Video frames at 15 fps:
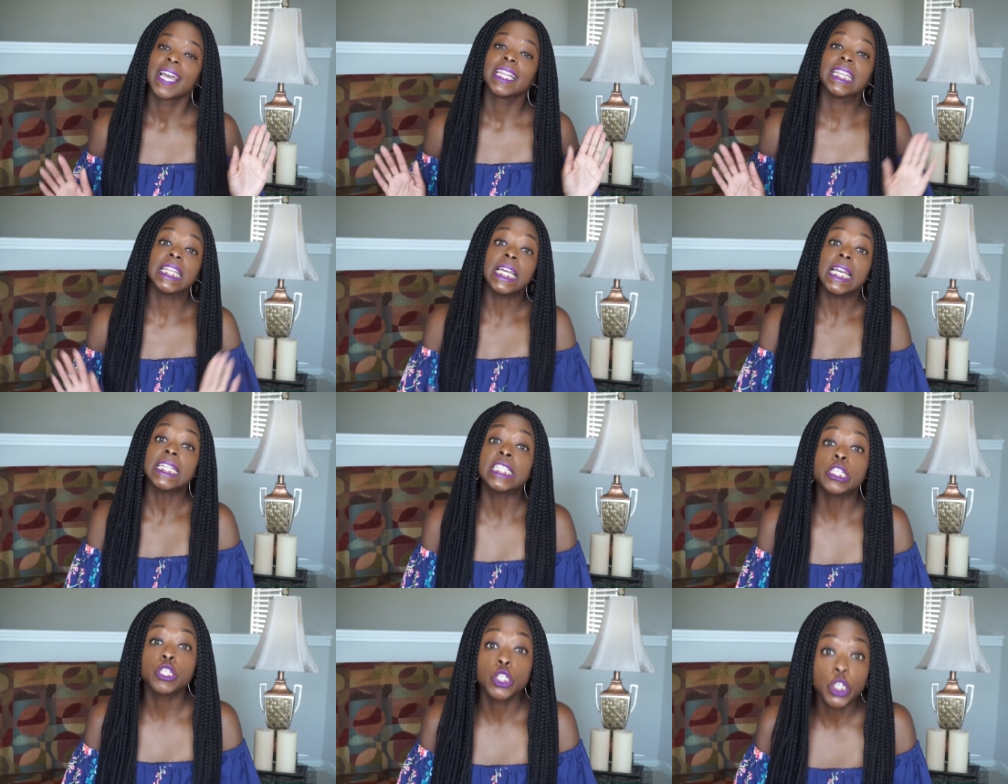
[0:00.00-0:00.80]

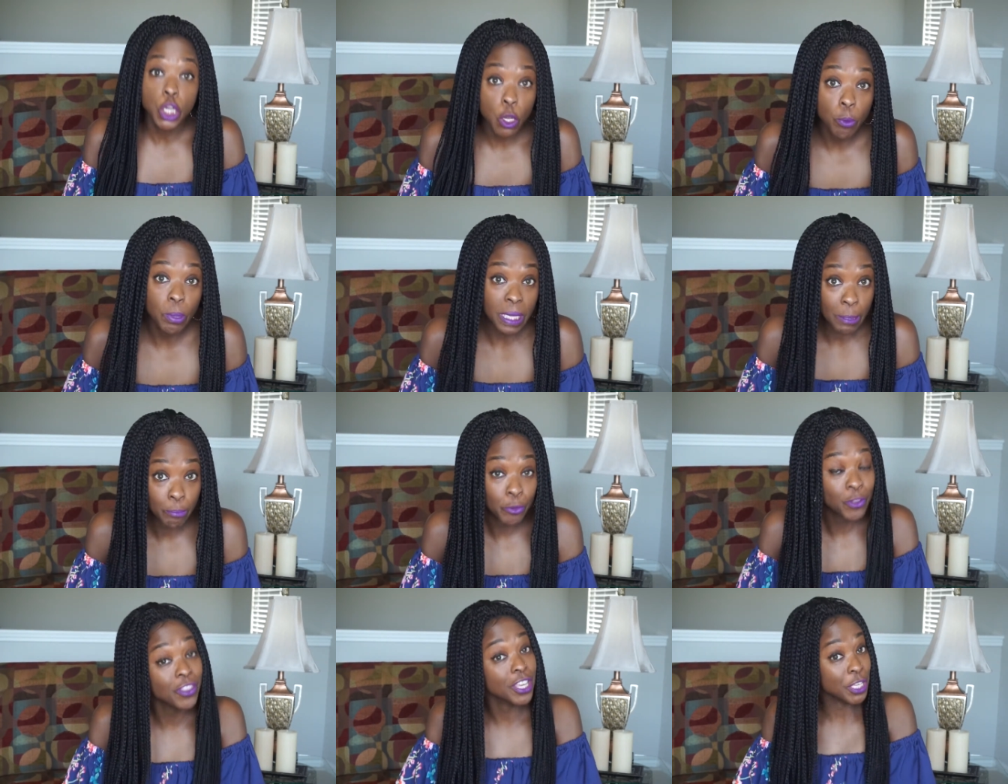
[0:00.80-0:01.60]
let's show
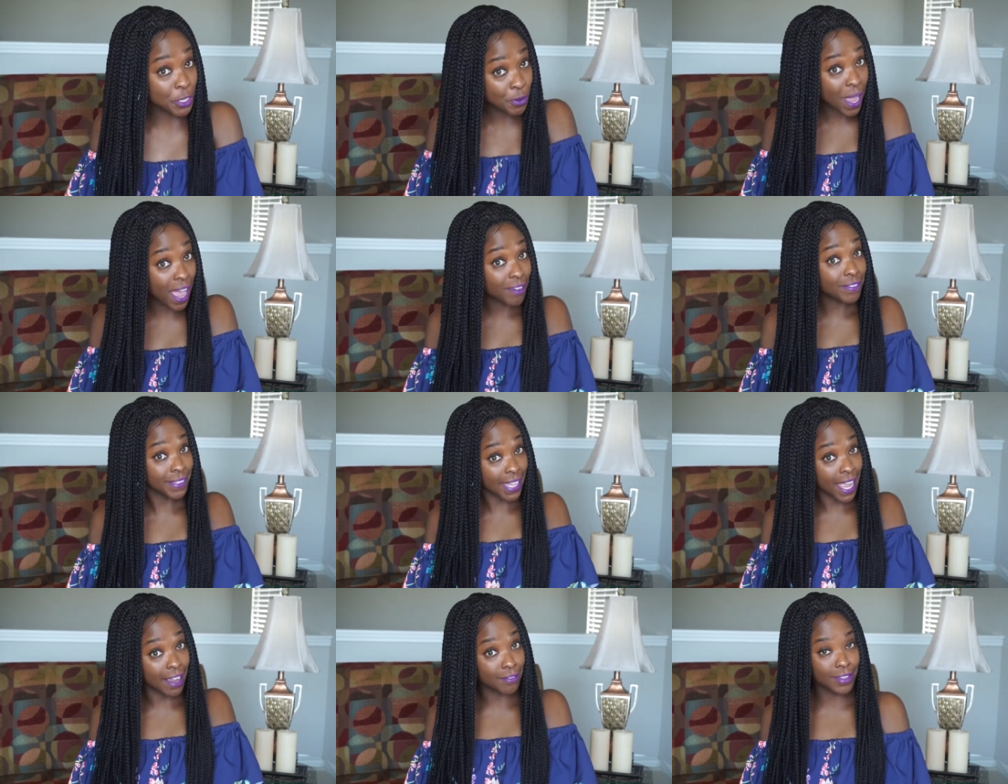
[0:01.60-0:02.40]
people that you have a
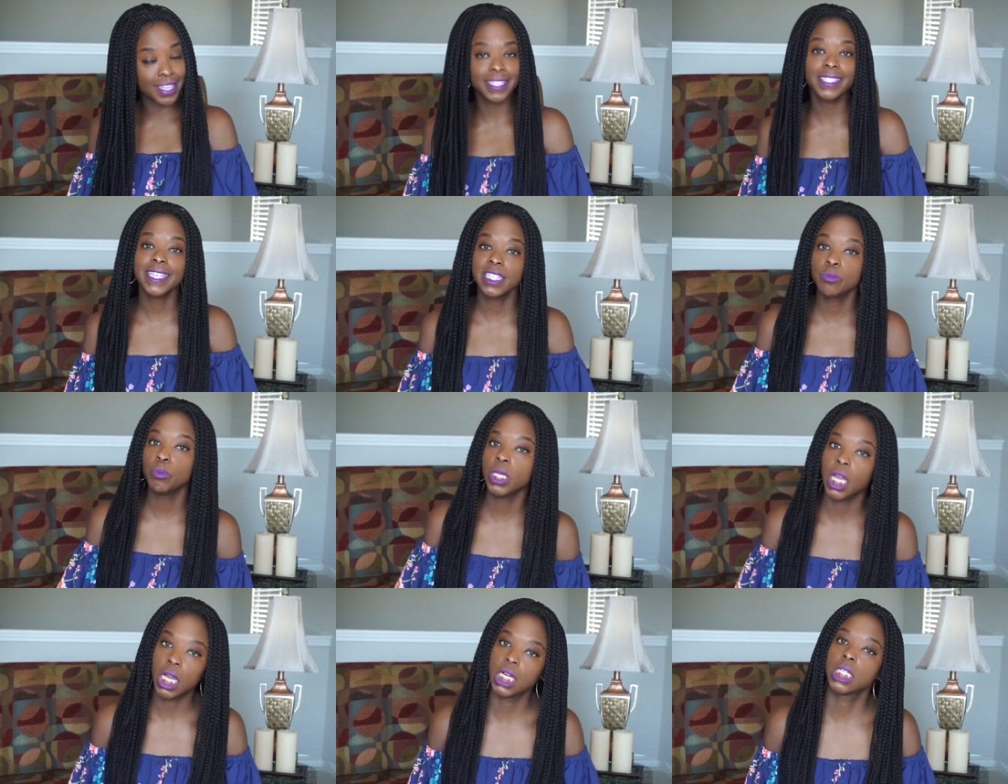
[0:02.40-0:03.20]
life because let's
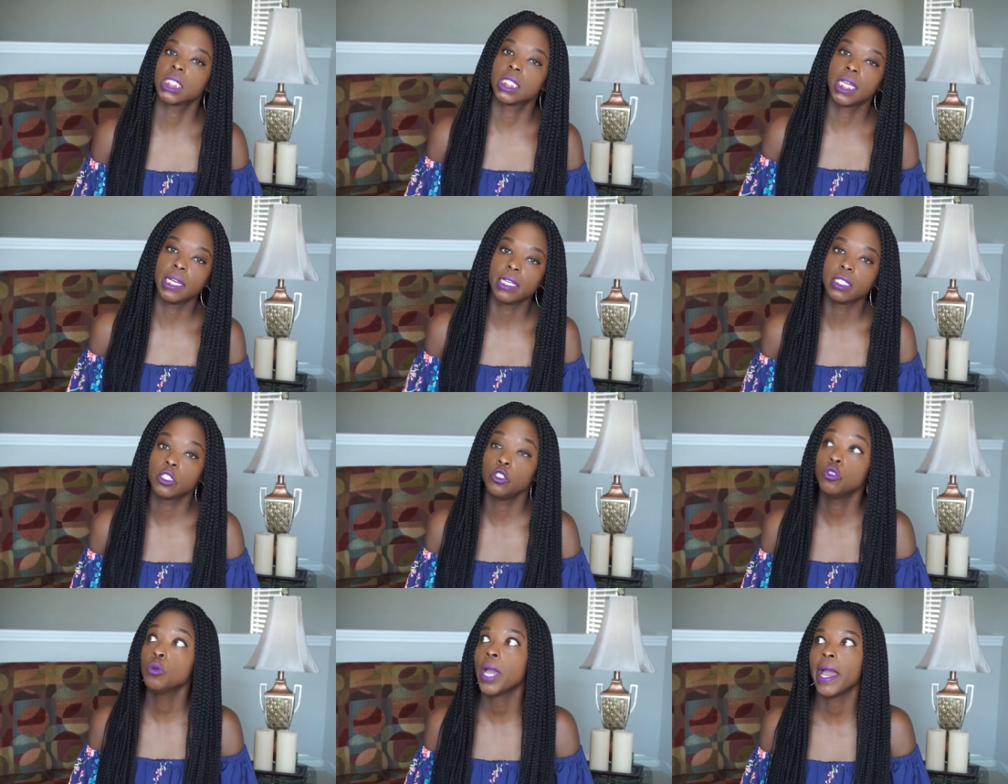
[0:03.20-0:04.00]
be honest ladies
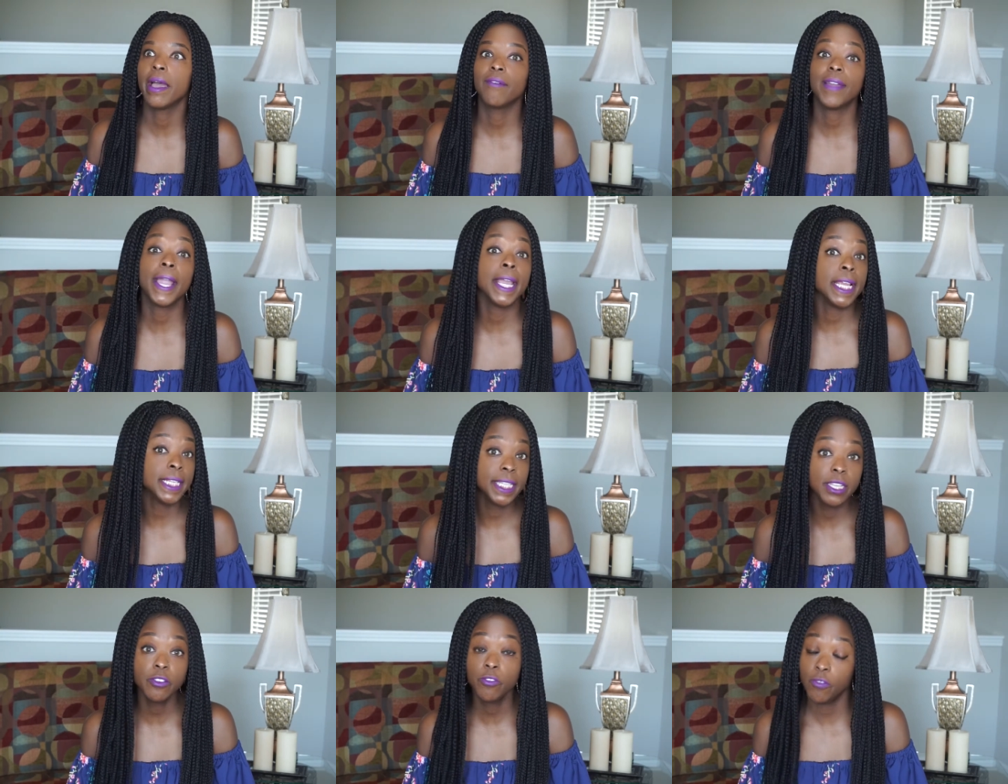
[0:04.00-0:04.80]
you have
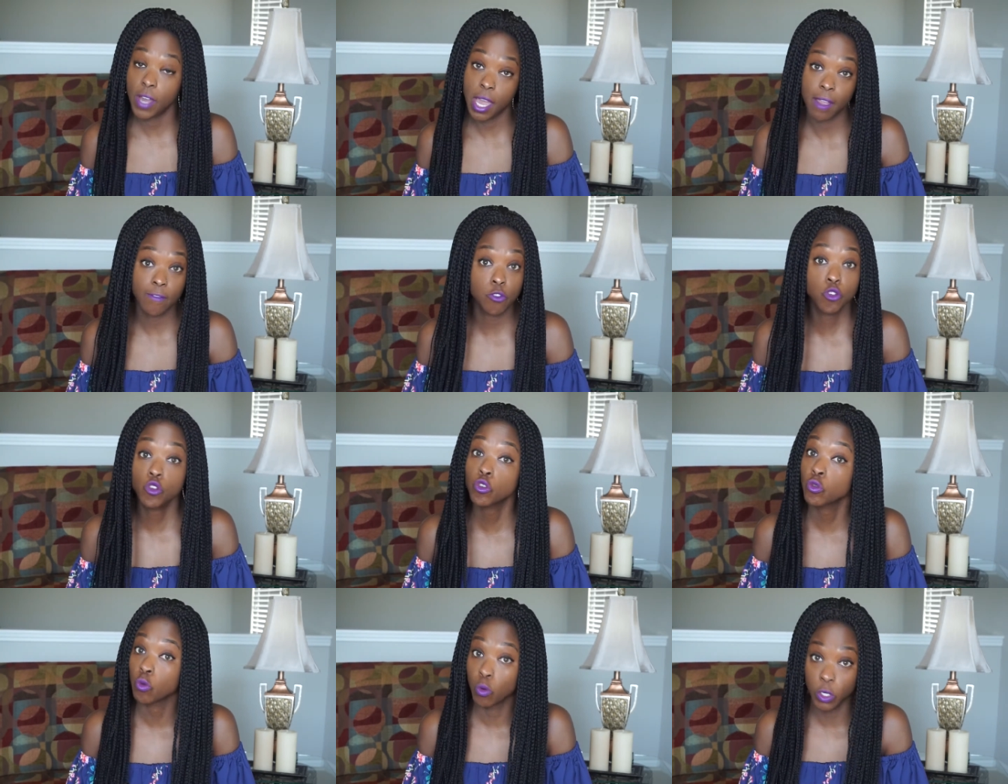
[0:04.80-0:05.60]
85
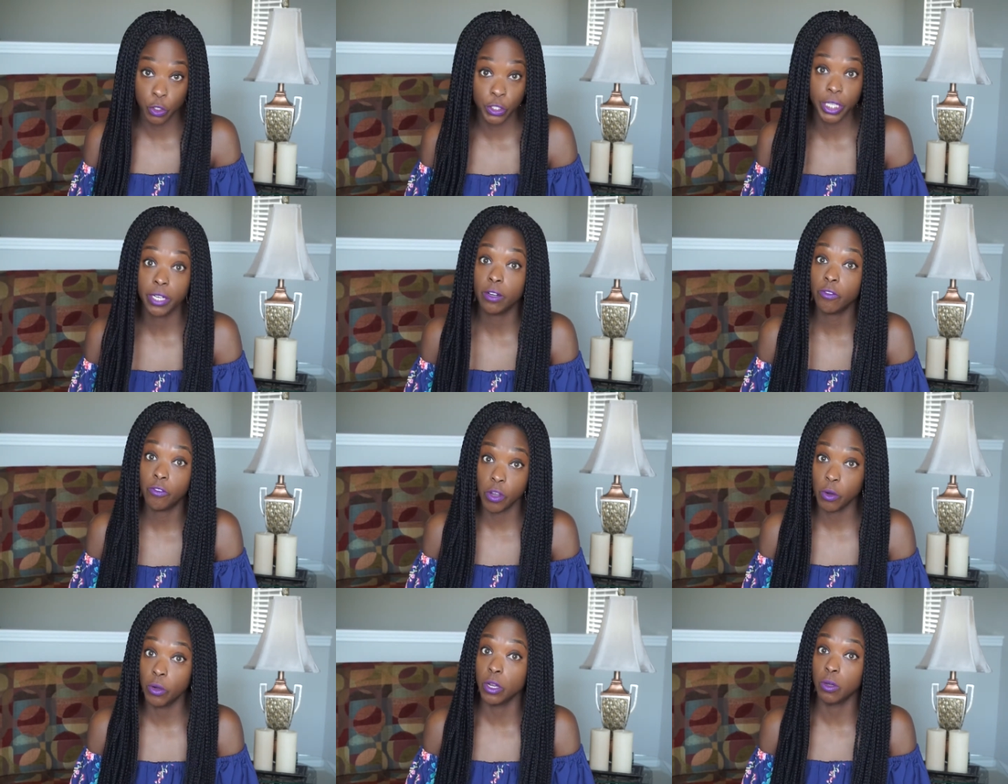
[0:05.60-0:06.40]
trillion
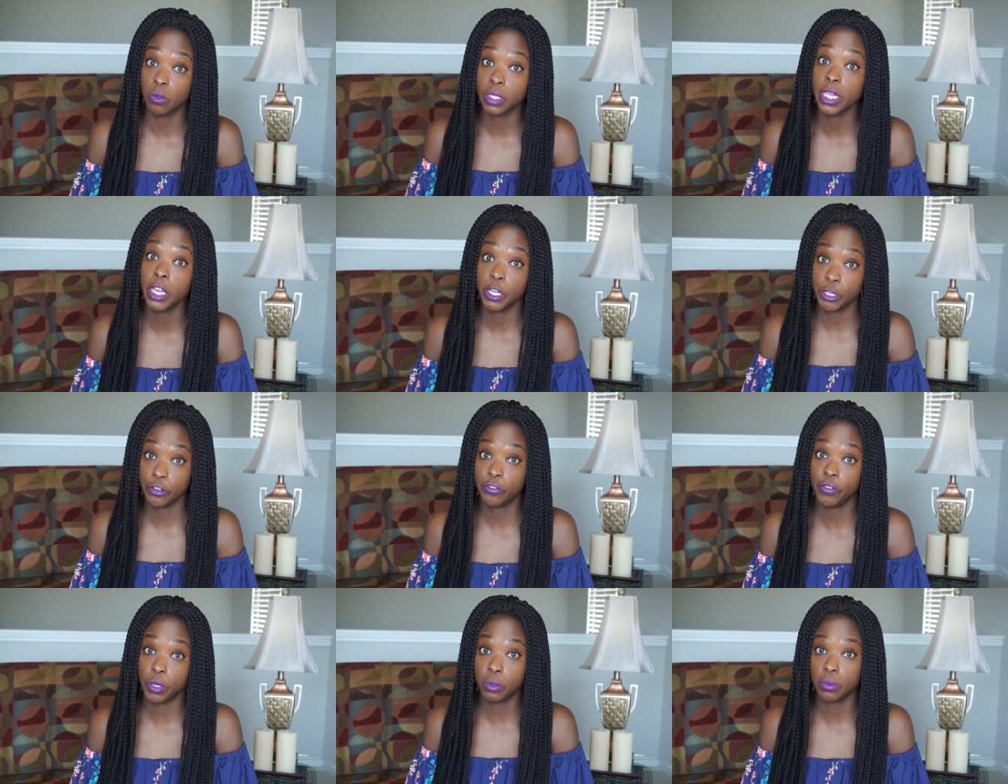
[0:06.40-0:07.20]
photos in your
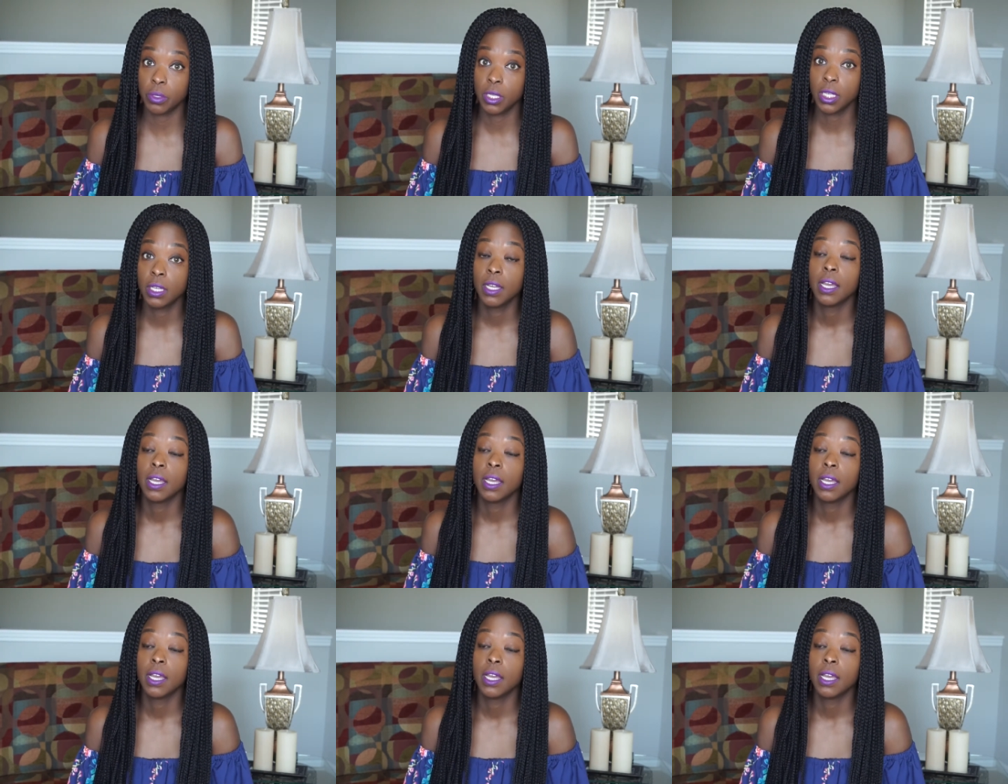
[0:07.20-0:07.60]
phone